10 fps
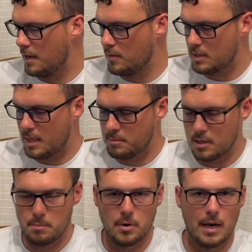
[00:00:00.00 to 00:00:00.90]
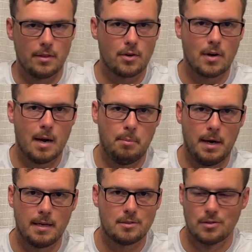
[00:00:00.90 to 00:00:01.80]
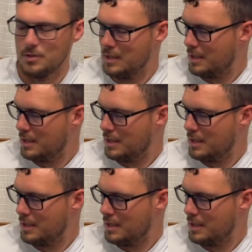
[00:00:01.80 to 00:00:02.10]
I was tempted to put out the crab pots